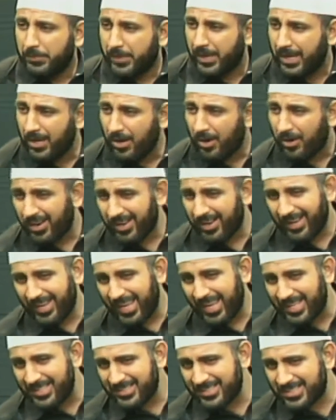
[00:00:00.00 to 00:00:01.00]
they are
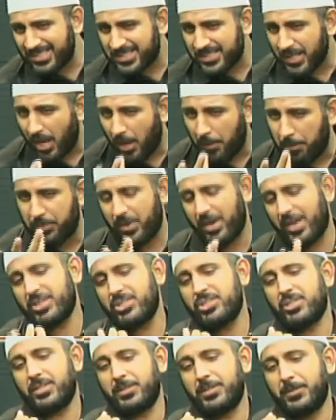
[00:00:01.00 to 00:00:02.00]
against
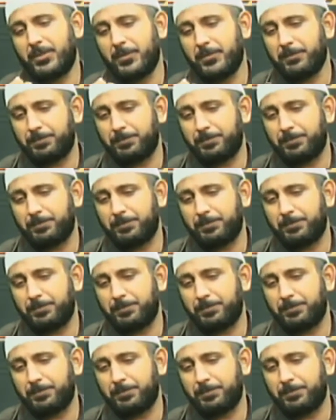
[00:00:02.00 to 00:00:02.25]
oppression.